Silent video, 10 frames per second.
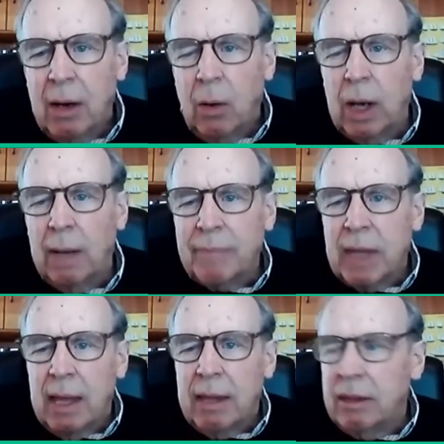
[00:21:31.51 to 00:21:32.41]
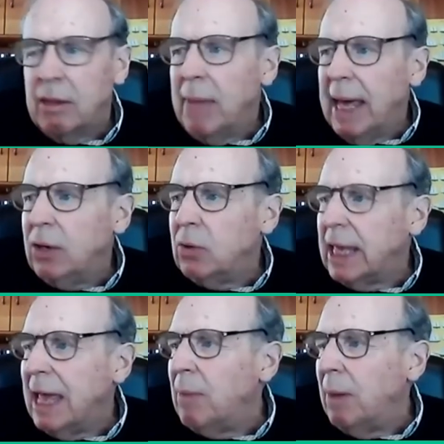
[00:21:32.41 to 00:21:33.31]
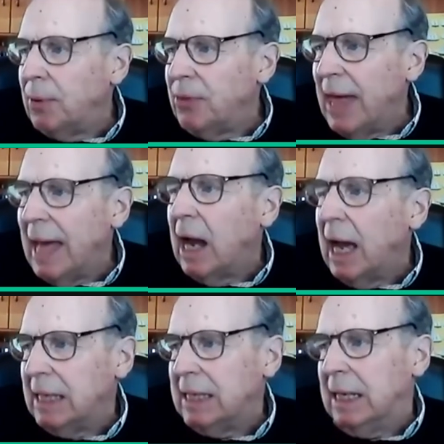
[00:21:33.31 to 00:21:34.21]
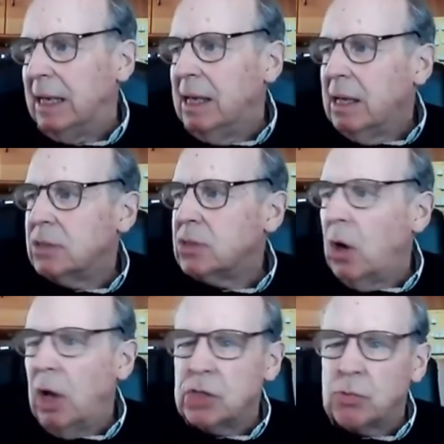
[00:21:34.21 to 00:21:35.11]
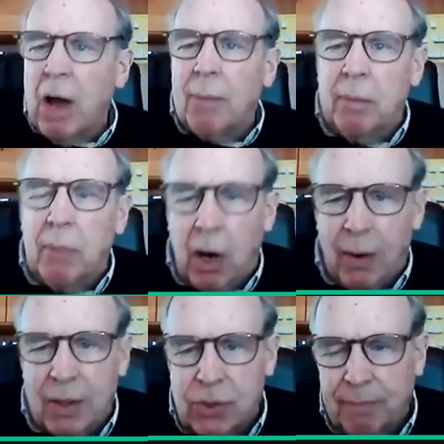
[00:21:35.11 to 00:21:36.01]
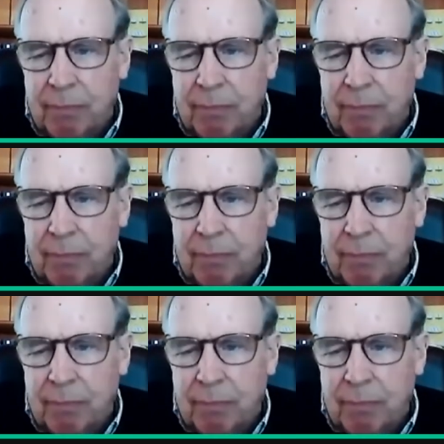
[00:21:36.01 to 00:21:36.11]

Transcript: Well, the man who came up with that idea is, is Robert Morris.